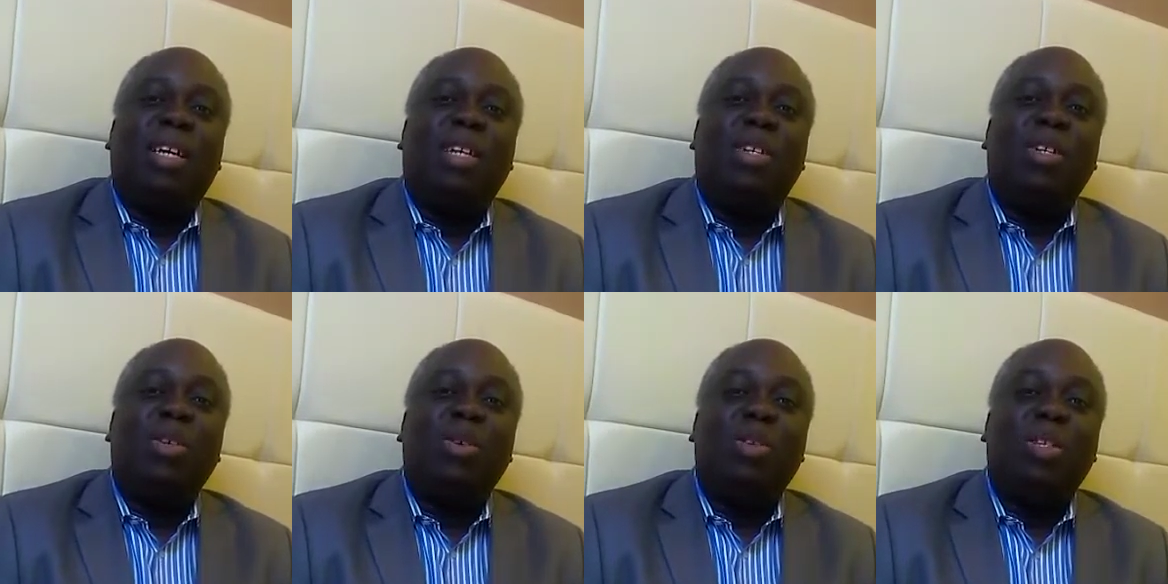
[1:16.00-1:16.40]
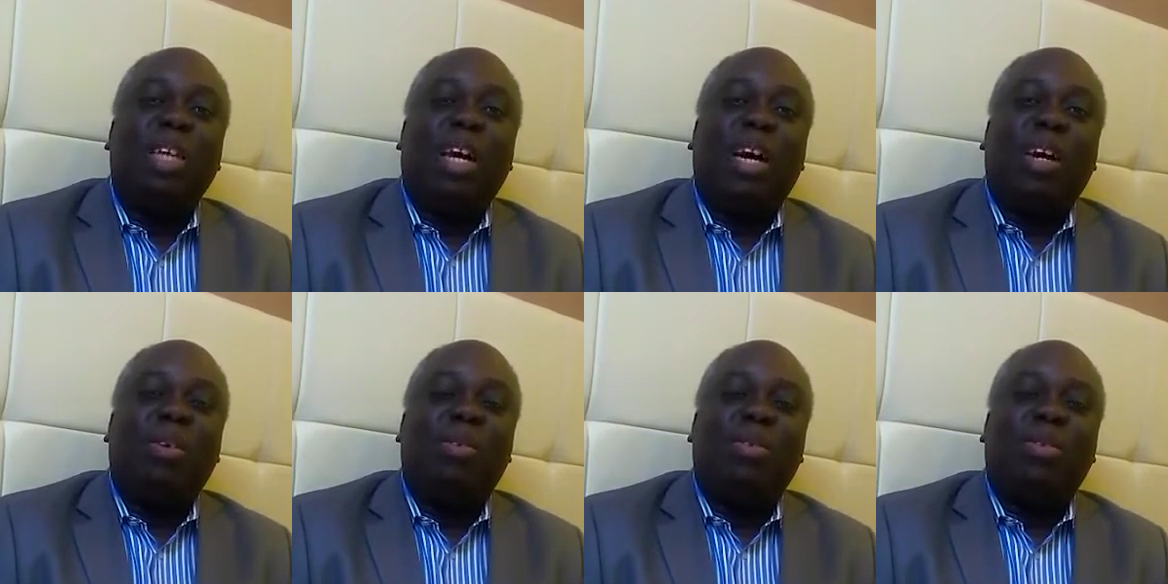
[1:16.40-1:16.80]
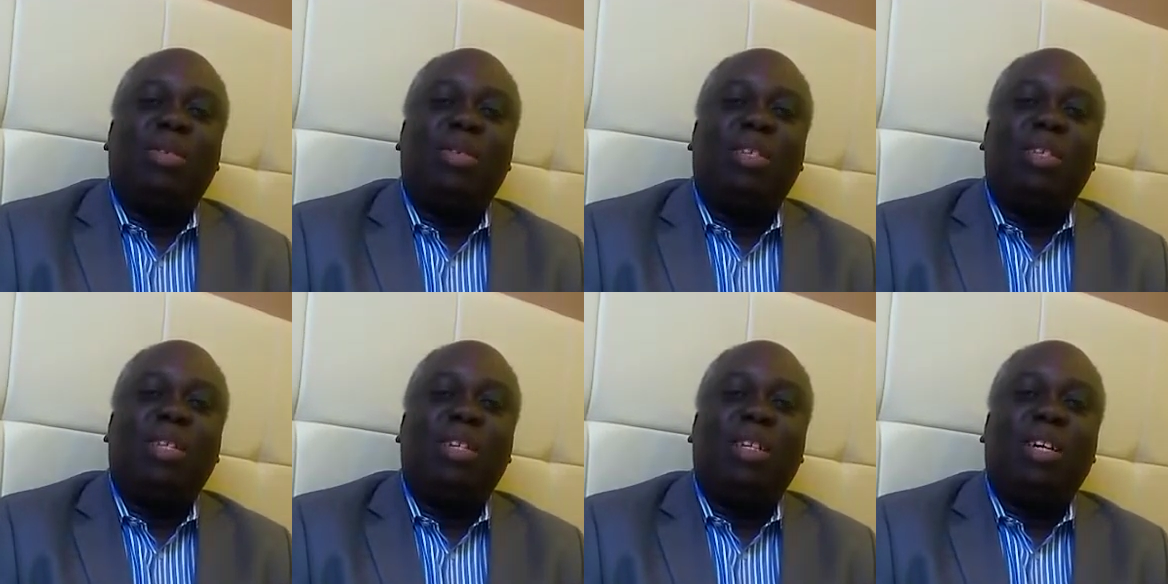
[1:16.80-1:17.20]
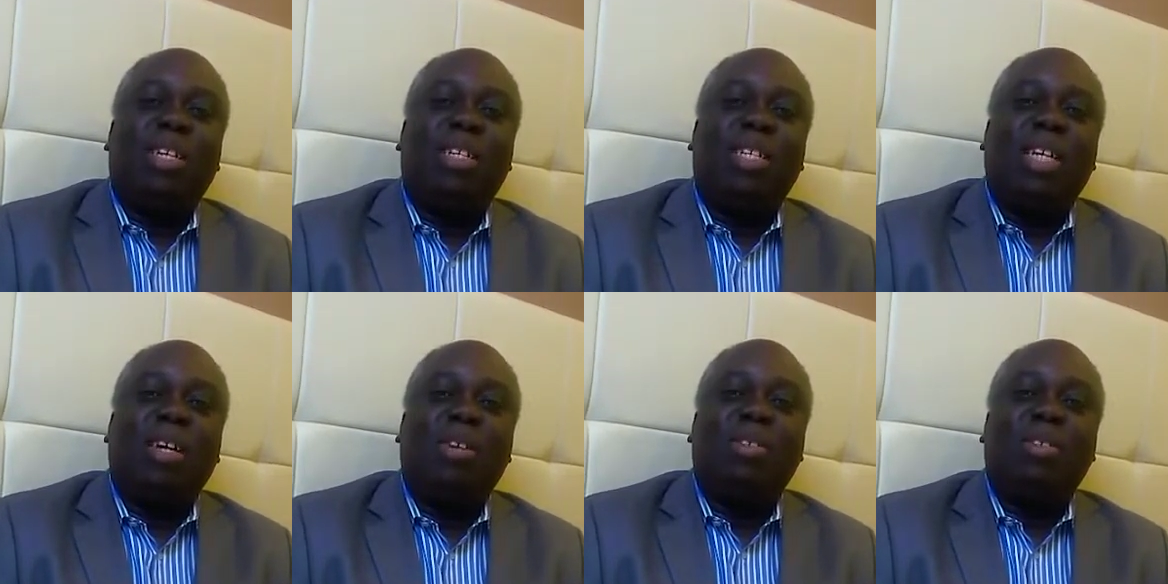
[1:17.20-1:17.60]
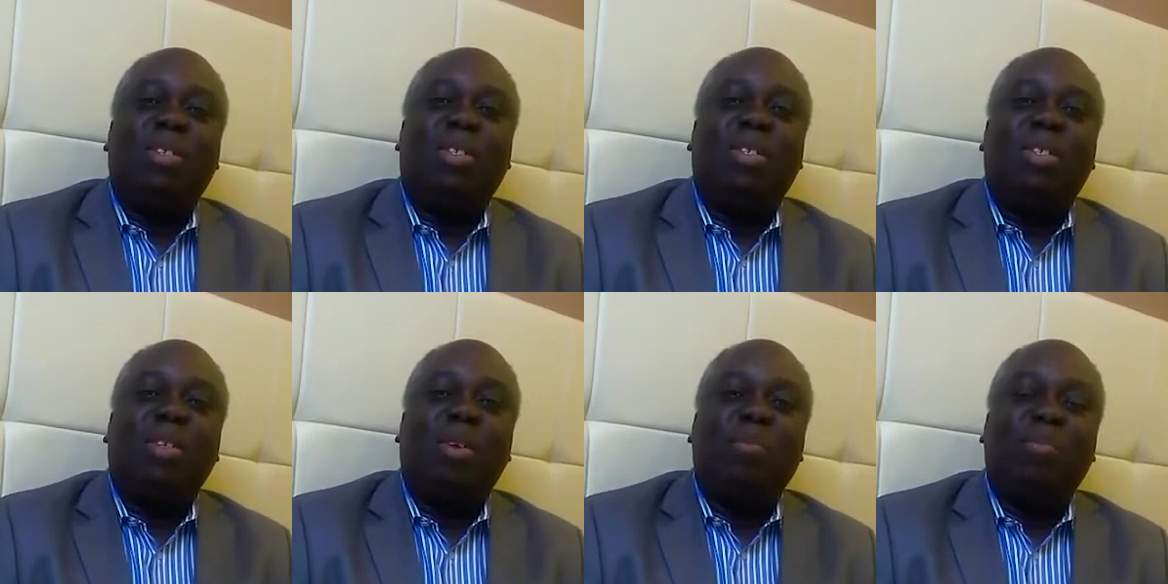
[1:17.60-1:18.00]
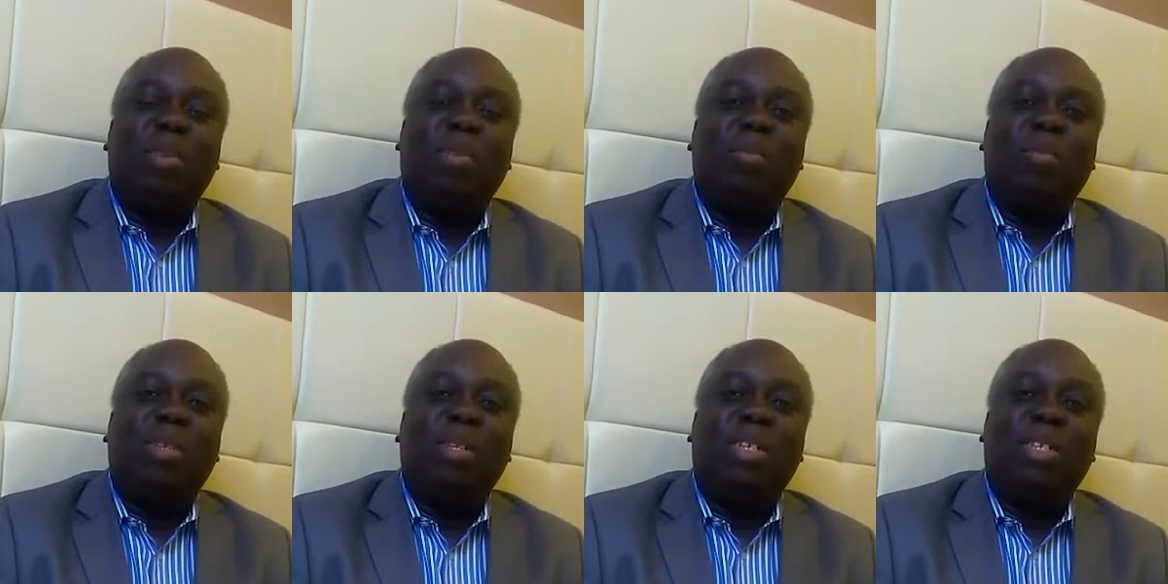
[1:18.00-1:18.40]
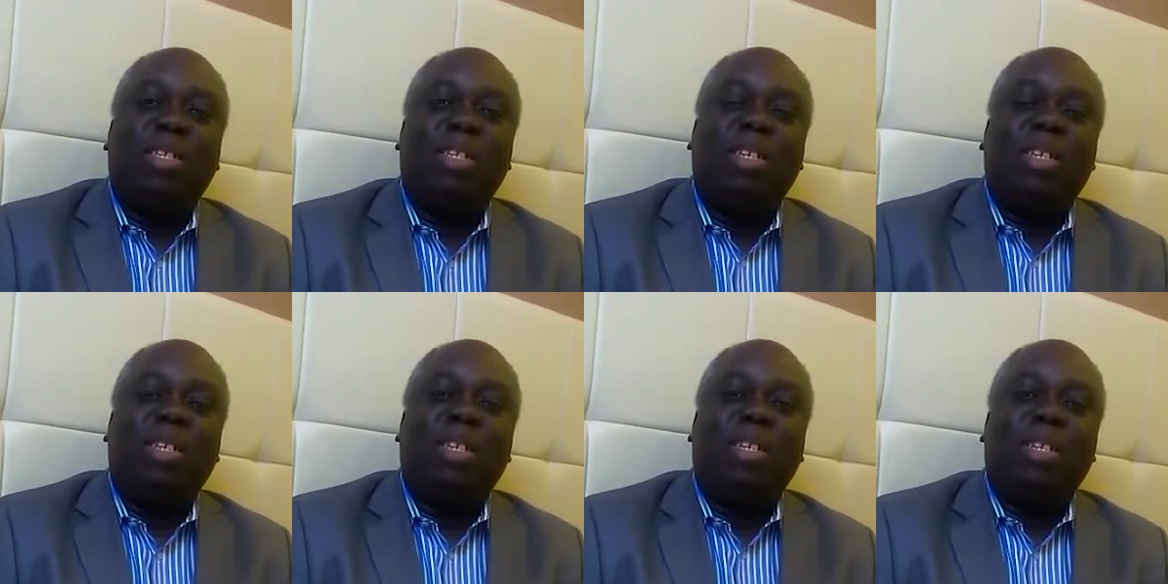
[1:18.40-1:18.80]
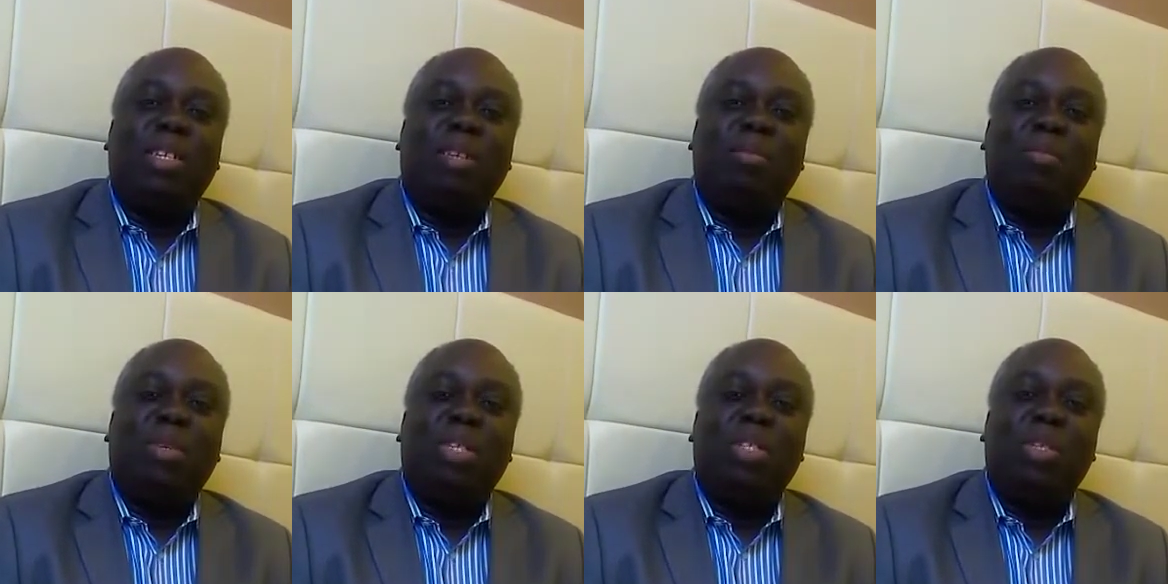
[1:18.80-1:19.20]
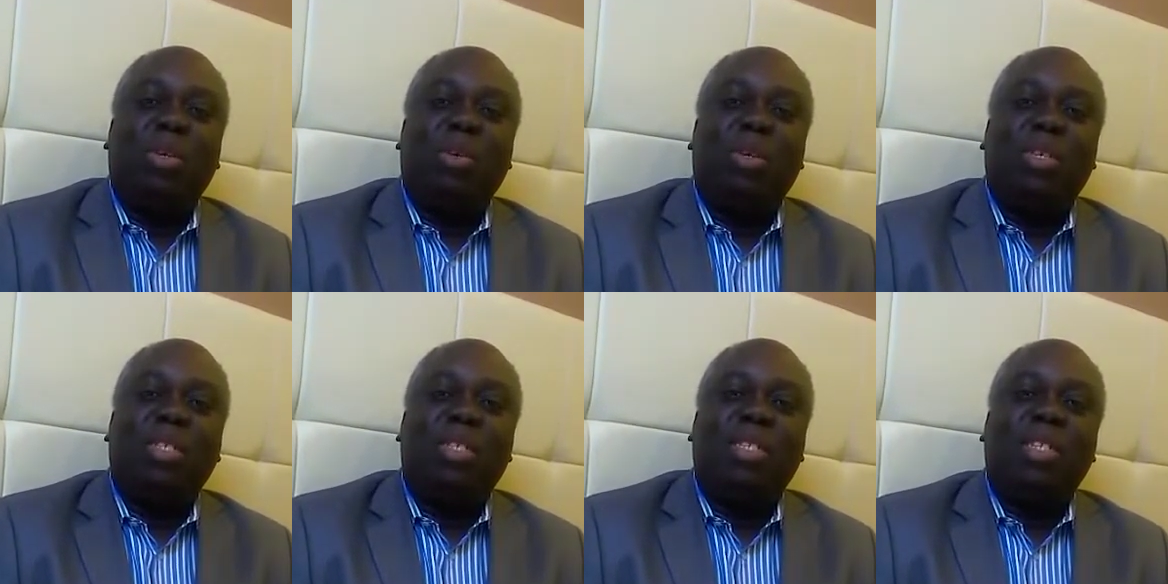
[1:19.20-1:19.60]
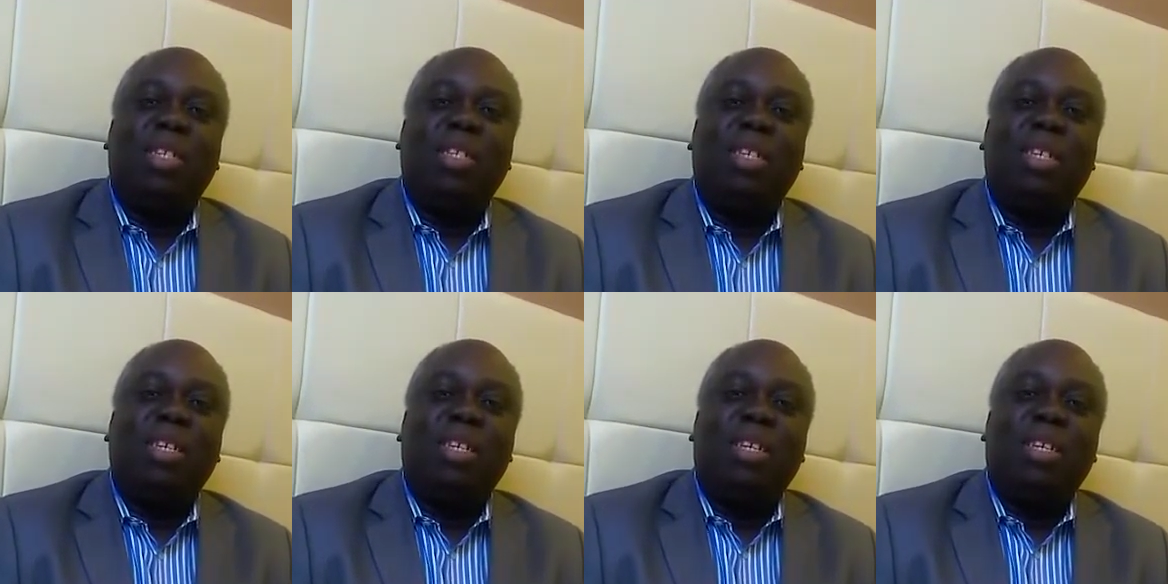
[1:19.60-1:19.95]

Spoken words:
no doubt, undoubtedly some people in the majority